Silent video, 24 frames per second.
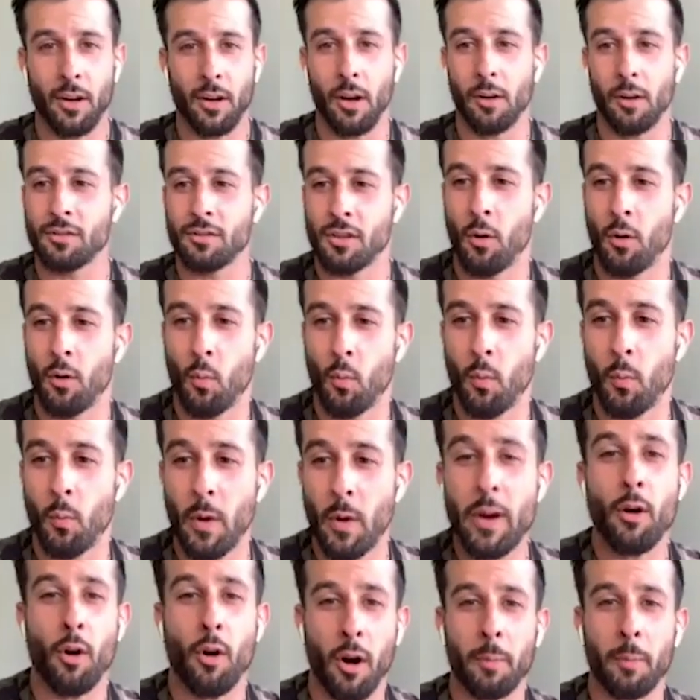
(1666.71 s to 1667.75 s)
so we
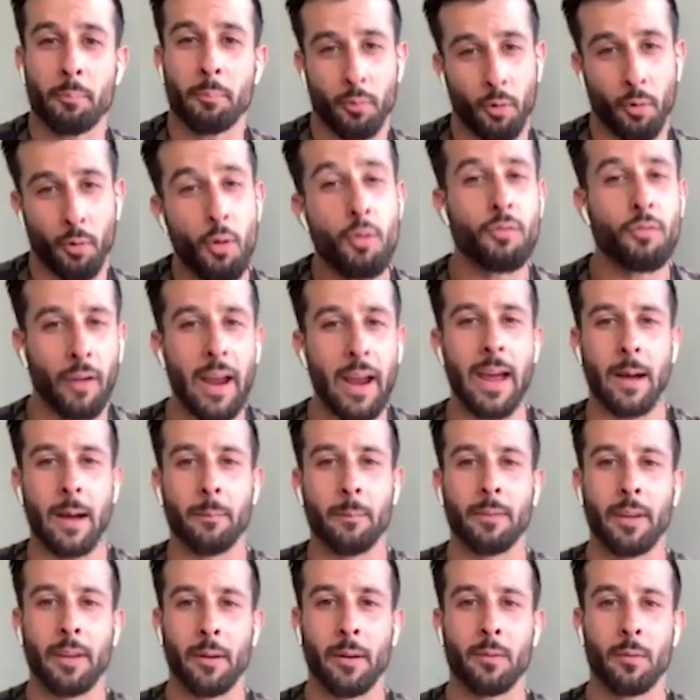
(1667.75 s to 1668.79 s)
are programmed,
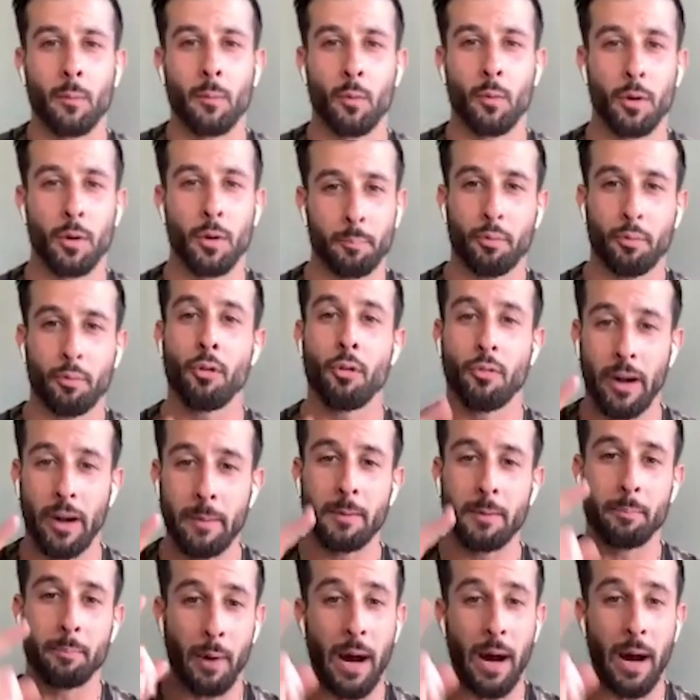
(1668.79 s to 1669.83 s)
and we're
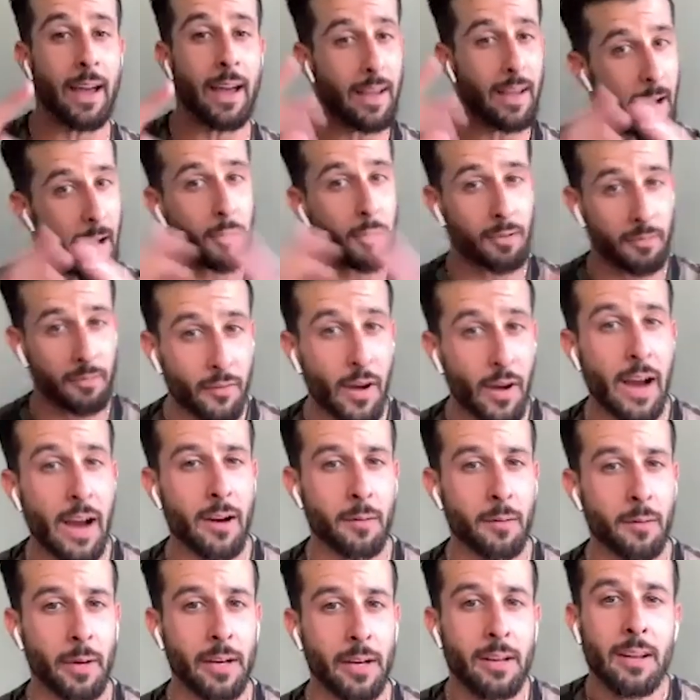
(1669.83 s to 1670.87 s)
programmed by our environment.
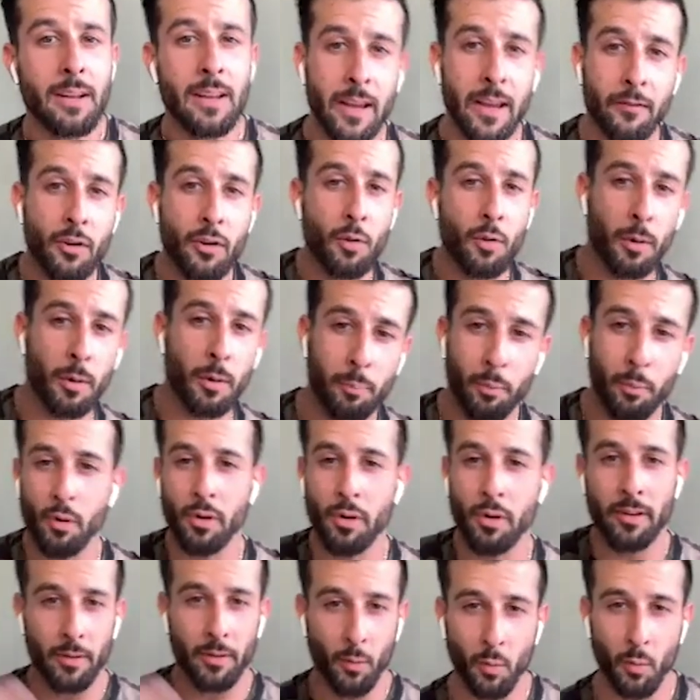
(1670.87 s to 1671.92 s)
If you were born
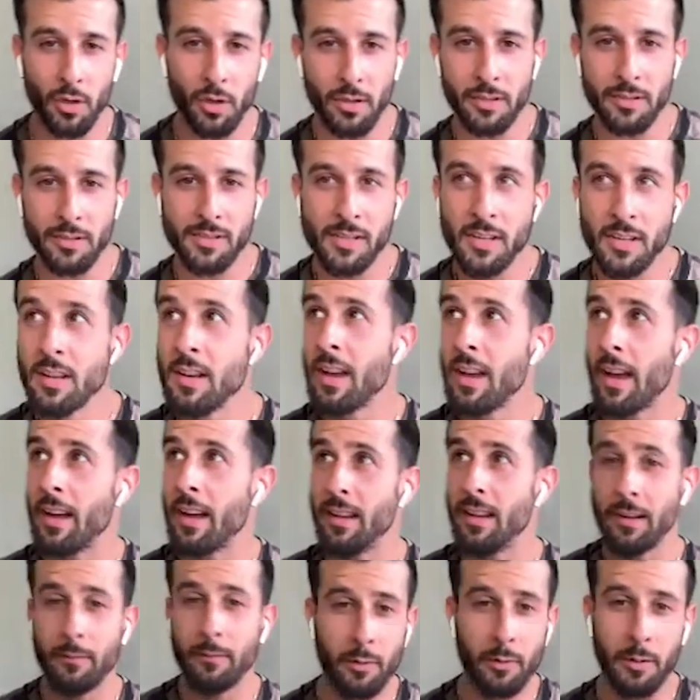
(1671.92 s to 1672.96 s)
in the woods and
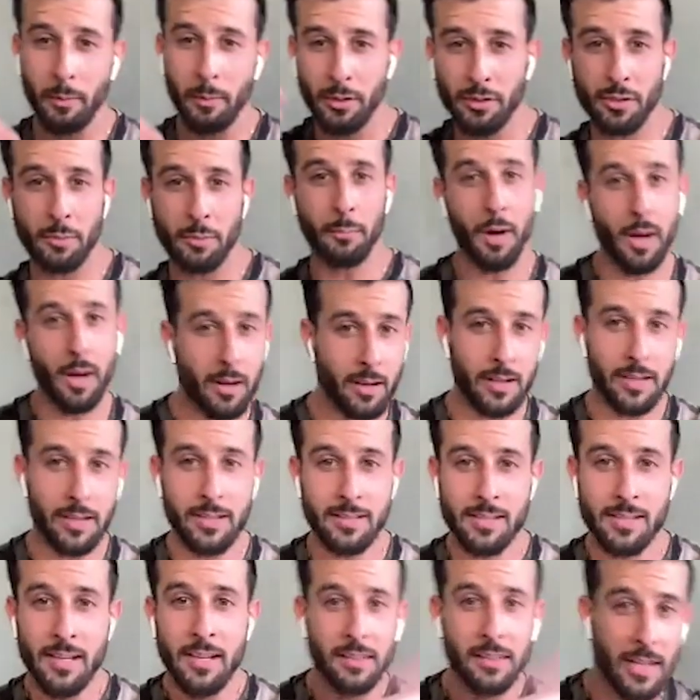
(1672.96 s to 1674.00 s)
living with a bunch of
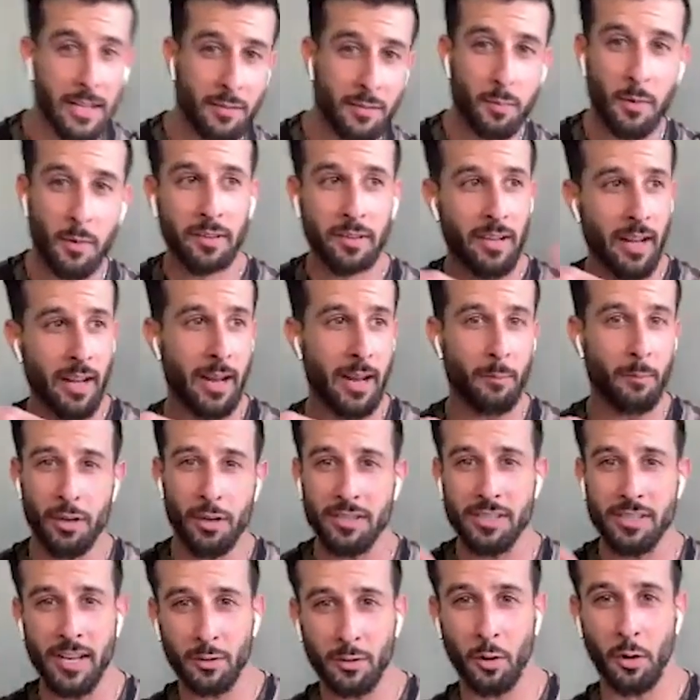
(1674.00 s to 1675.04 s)
monkeys, that's where Dan, what
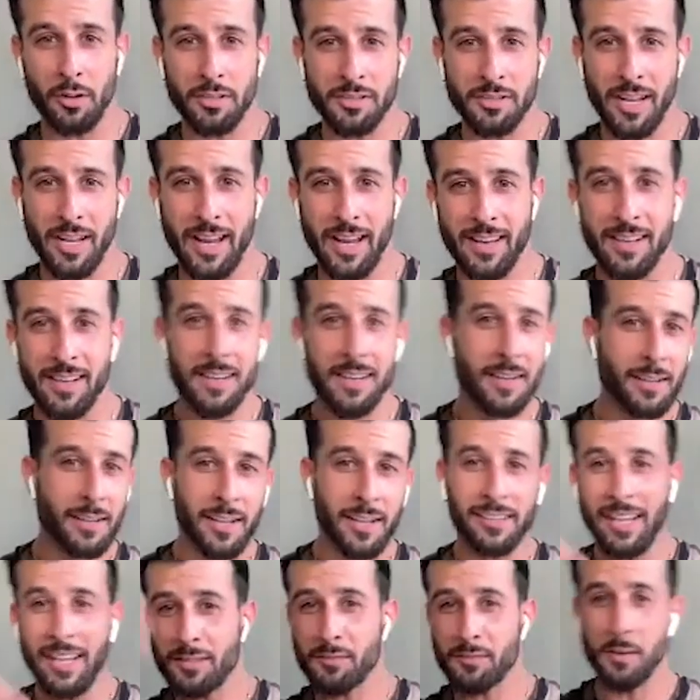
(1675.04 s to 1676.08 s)
is that, Tarzan?
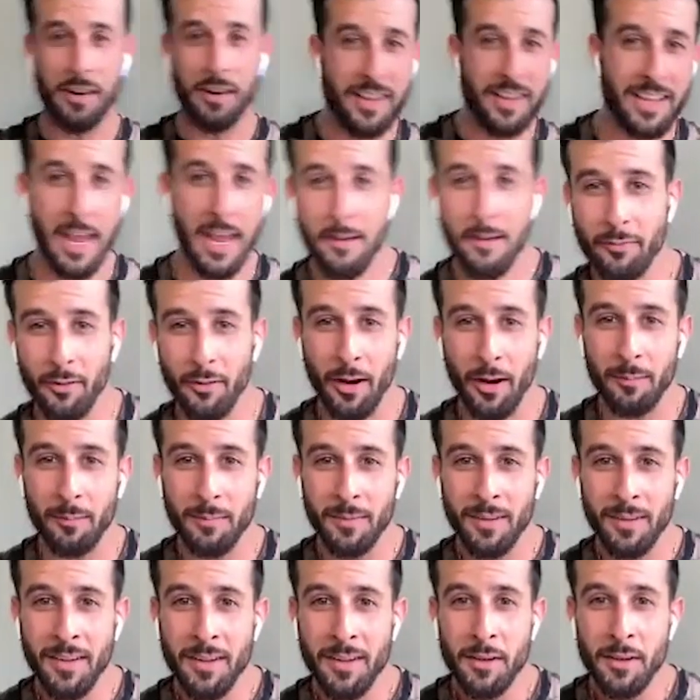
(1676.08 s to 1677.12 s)
Like that's where he came from.
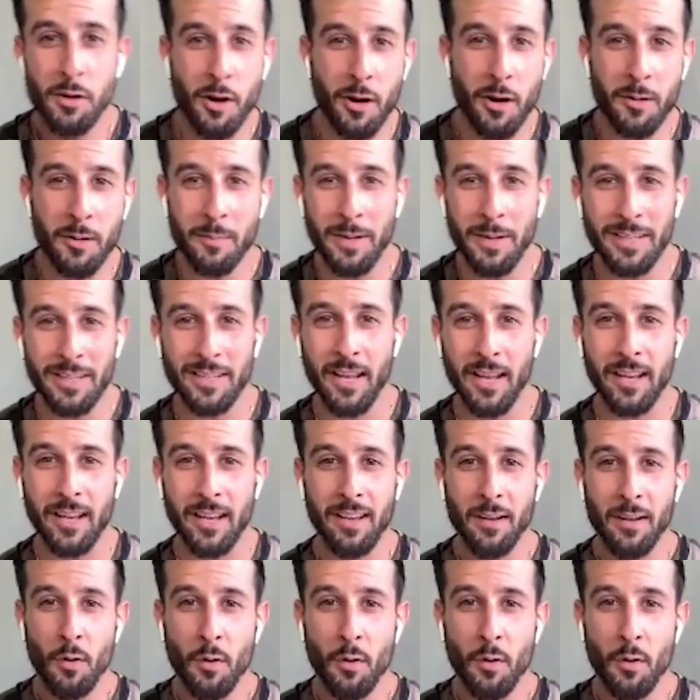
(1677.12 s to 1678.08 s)
You know what I mean? Like, well,